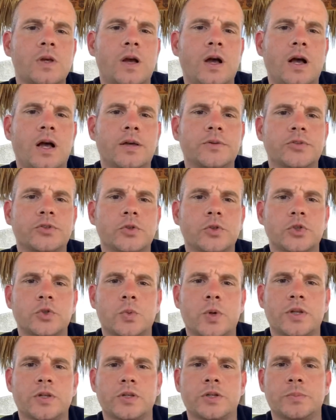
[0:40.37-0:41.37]
So this
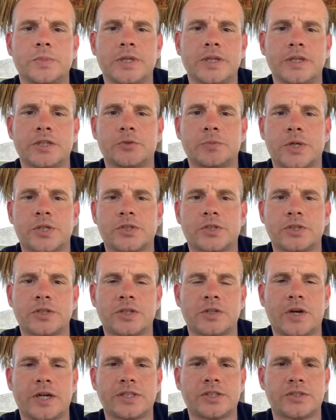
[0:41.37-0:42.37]
weather could be, especially,
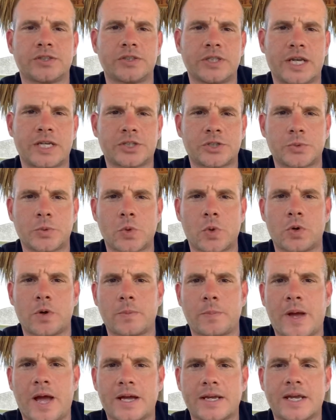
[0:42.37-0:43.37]
I just actually recorded a
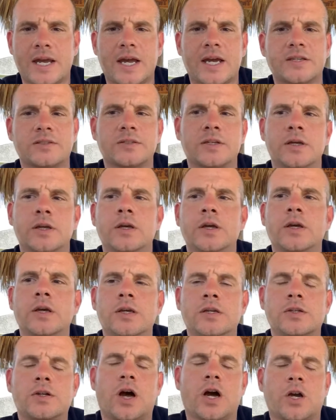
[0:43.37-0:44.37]
podcast
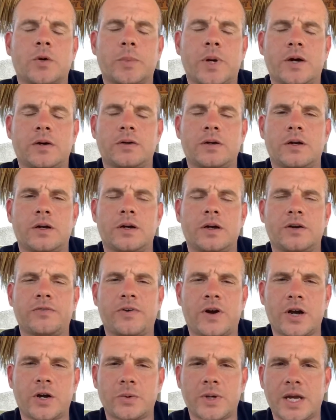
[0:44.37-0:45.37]
talking about a
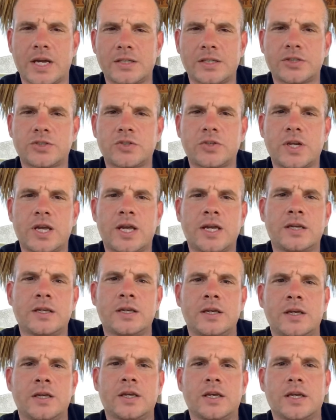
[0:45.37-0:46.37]
fire we had yesterday,
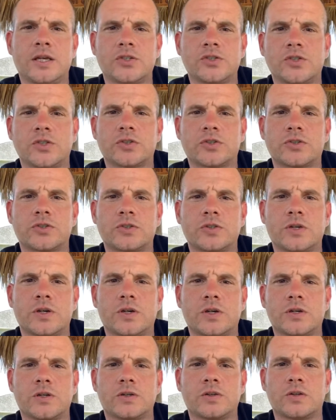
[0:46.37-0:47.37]
and just
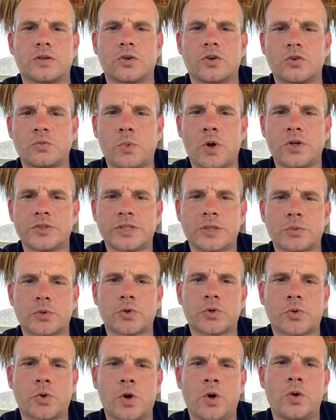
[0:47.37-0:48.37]
the curveballs that were
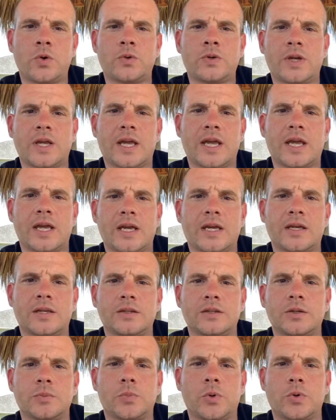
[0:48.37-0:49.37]
thrown, and
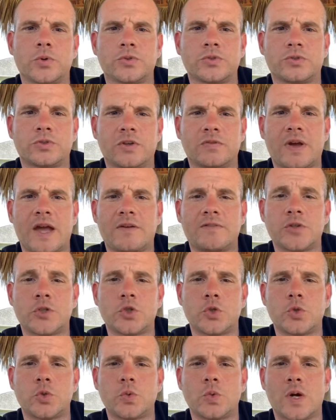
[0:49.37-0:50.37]
the importance of having
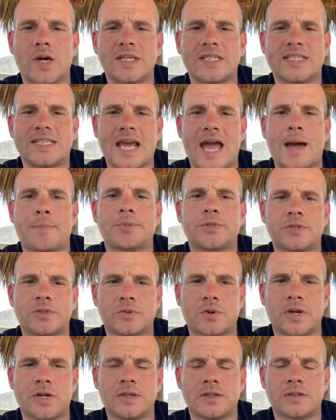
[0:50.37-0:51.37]
to adapt,
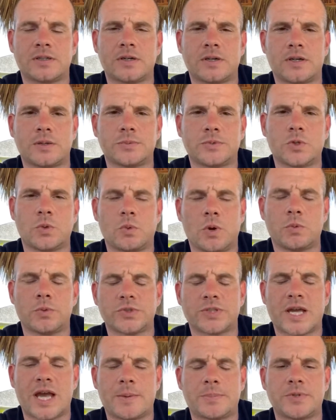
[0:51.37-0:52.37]
right, to what was
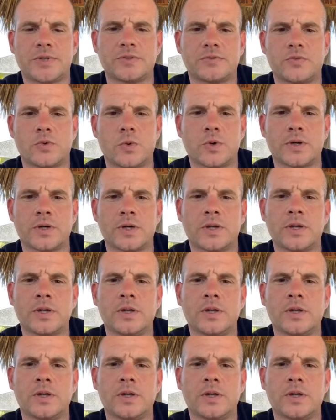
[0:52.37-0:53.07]
happening for it.